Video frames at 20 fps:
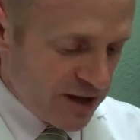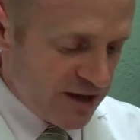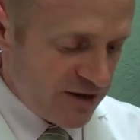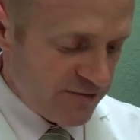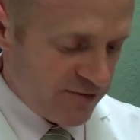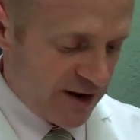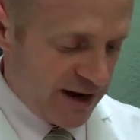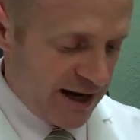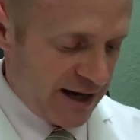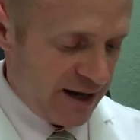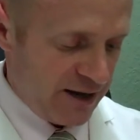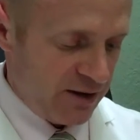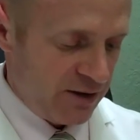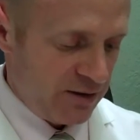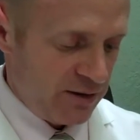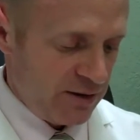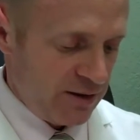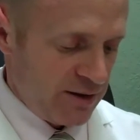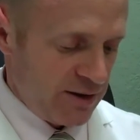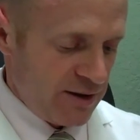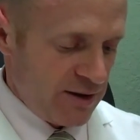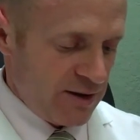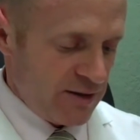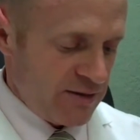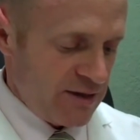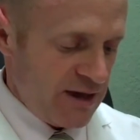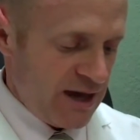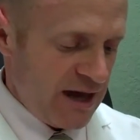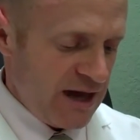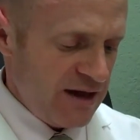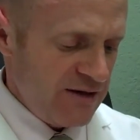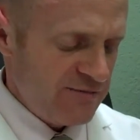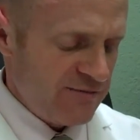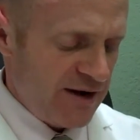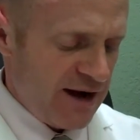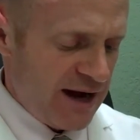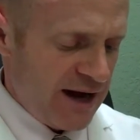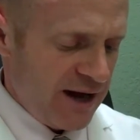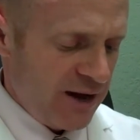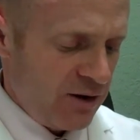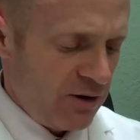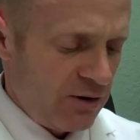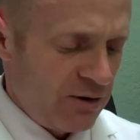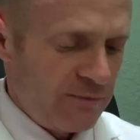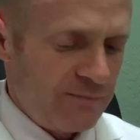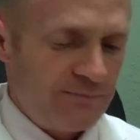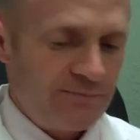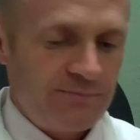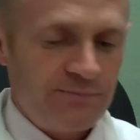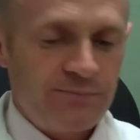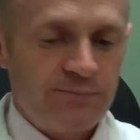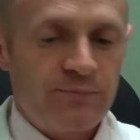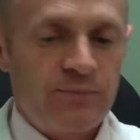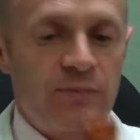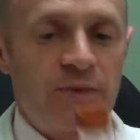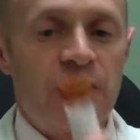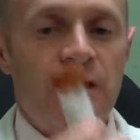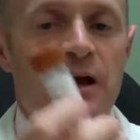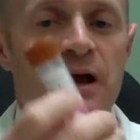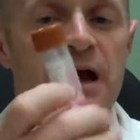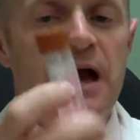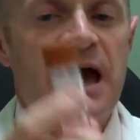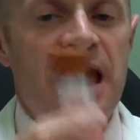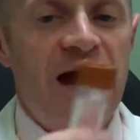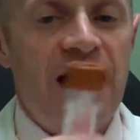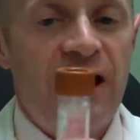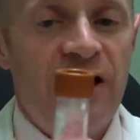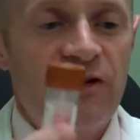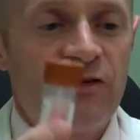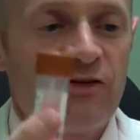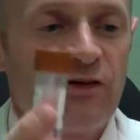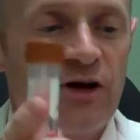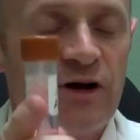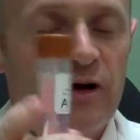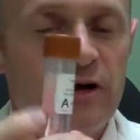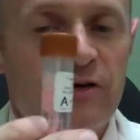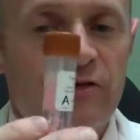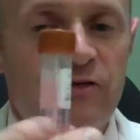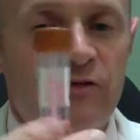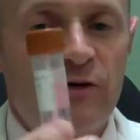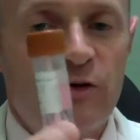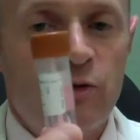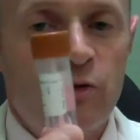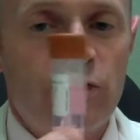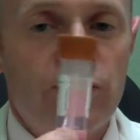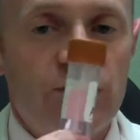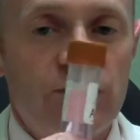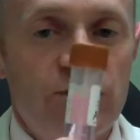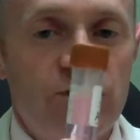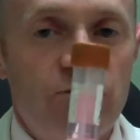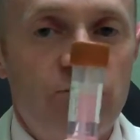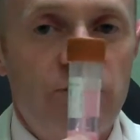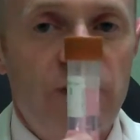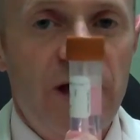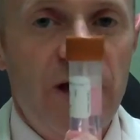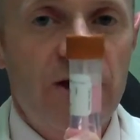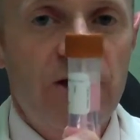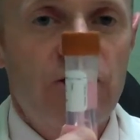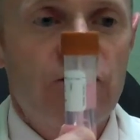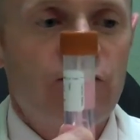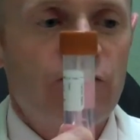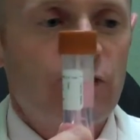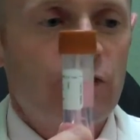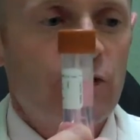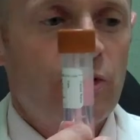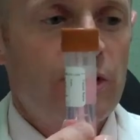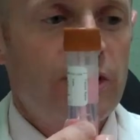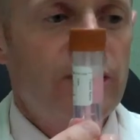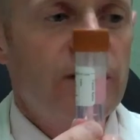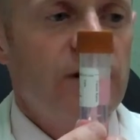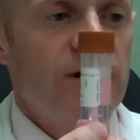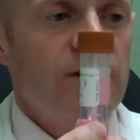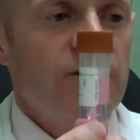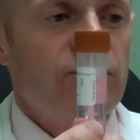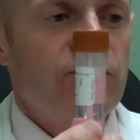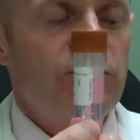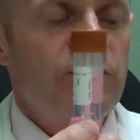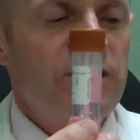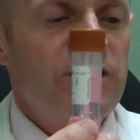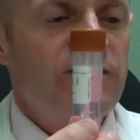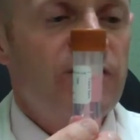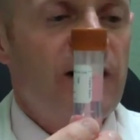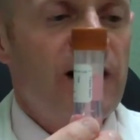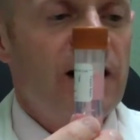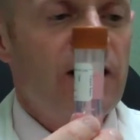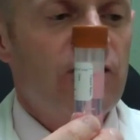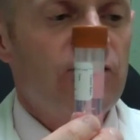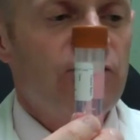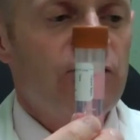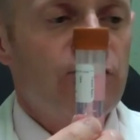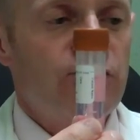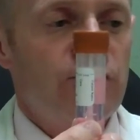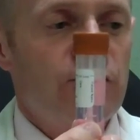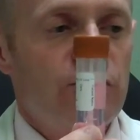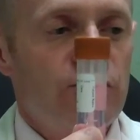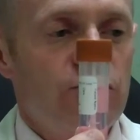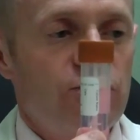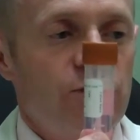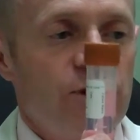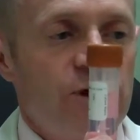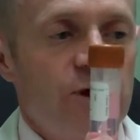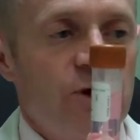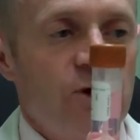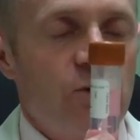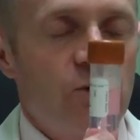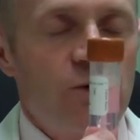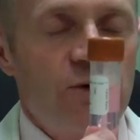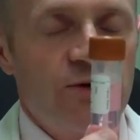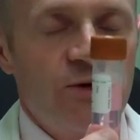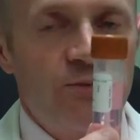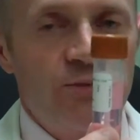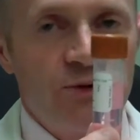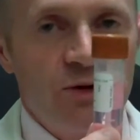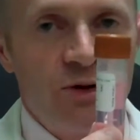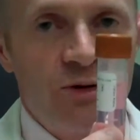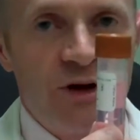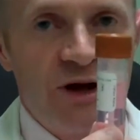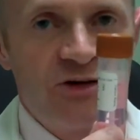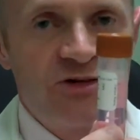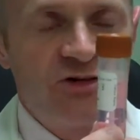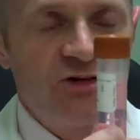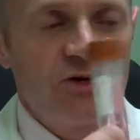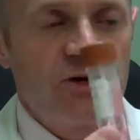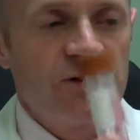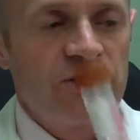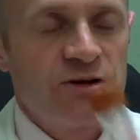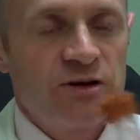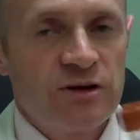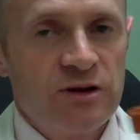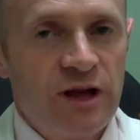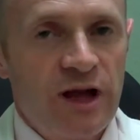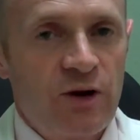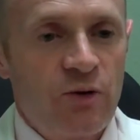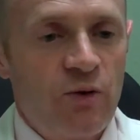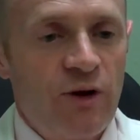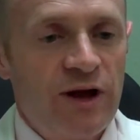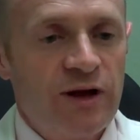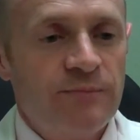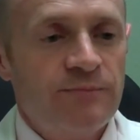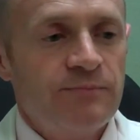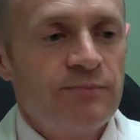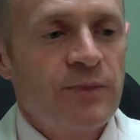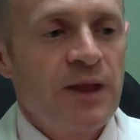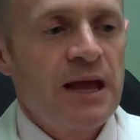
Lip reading: B vial. The A vial is filled with a little pinkish fluid. The B vials are filled with a bluish liquid.